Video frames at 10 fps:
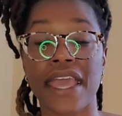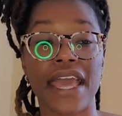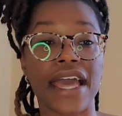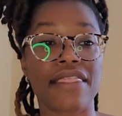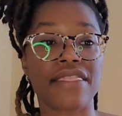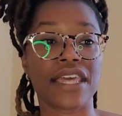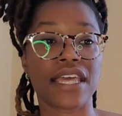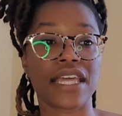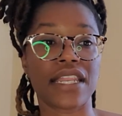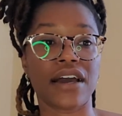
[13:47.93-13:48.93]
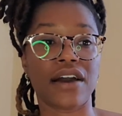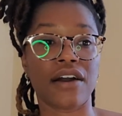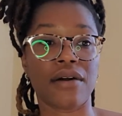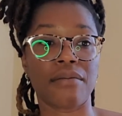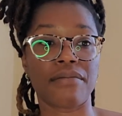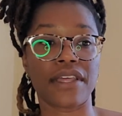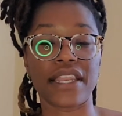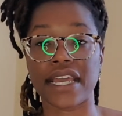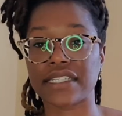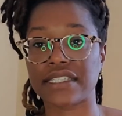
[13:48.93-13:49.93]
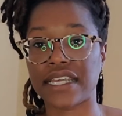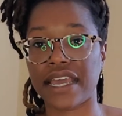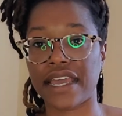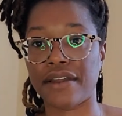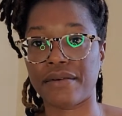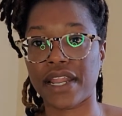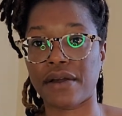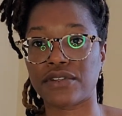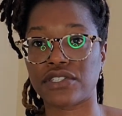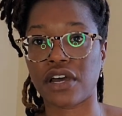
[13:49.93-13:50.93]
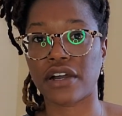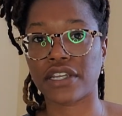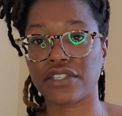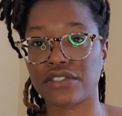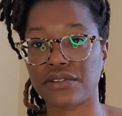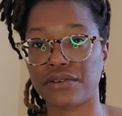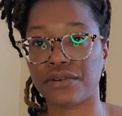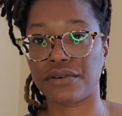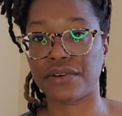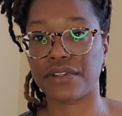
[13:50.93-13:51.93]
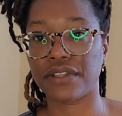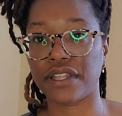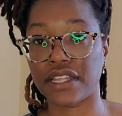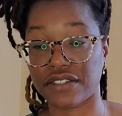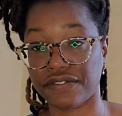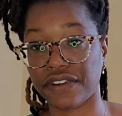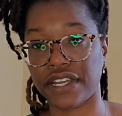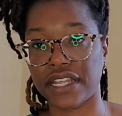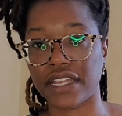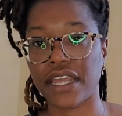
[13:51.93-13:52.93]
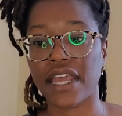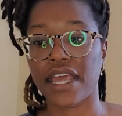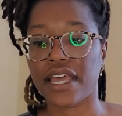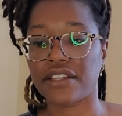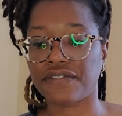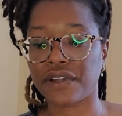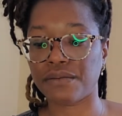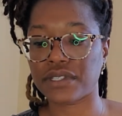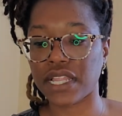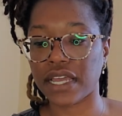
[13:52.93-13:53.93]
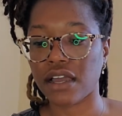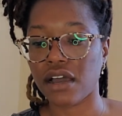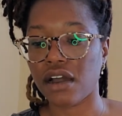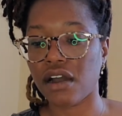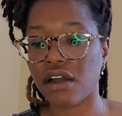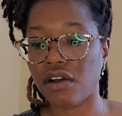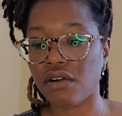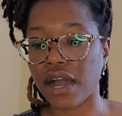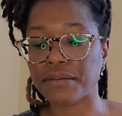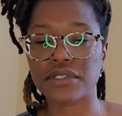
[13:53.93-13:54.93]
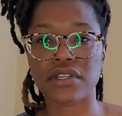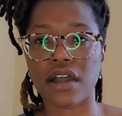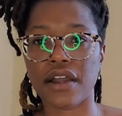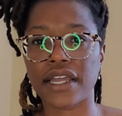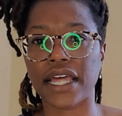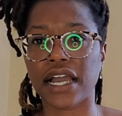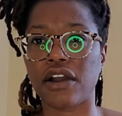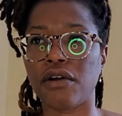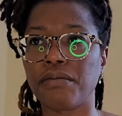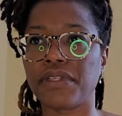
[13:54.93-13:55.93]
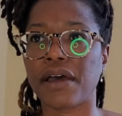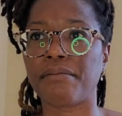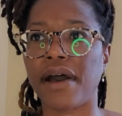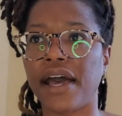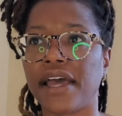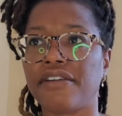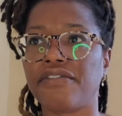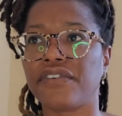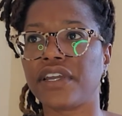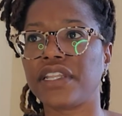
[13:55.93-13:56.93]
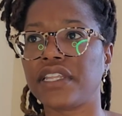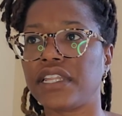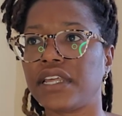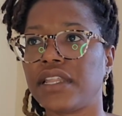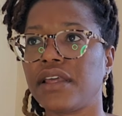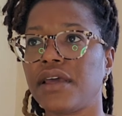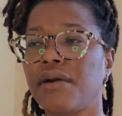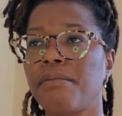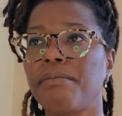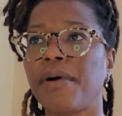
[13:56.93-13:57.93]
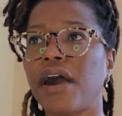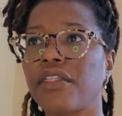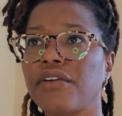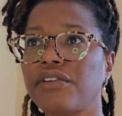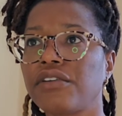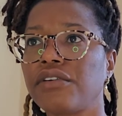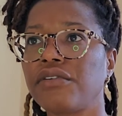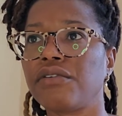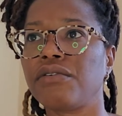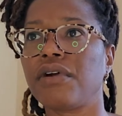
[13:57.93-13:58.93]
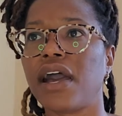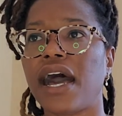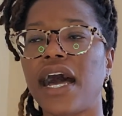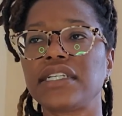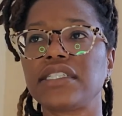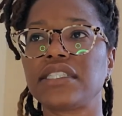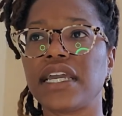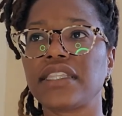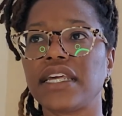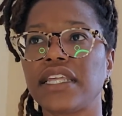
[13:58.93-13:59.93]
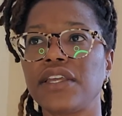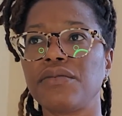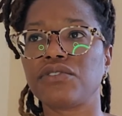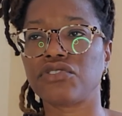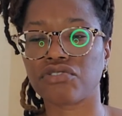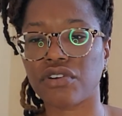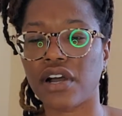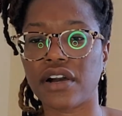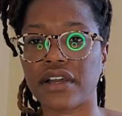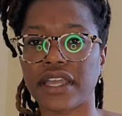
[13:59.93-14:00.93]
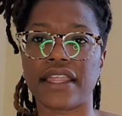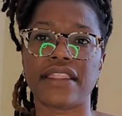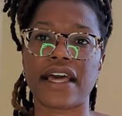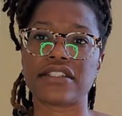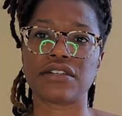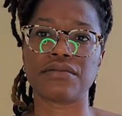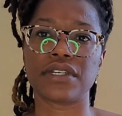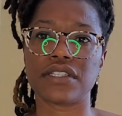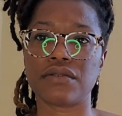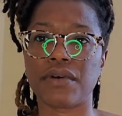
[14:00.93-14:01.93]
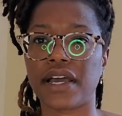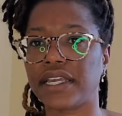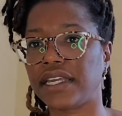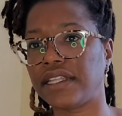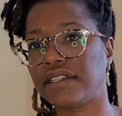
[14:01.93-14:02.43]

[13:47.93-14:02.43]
And then the next day, when I was talking to his friend was like, oh, I'm sorry, like, I hope that my friend didn't bother you. I just think that he was drunk, and that's the reason why he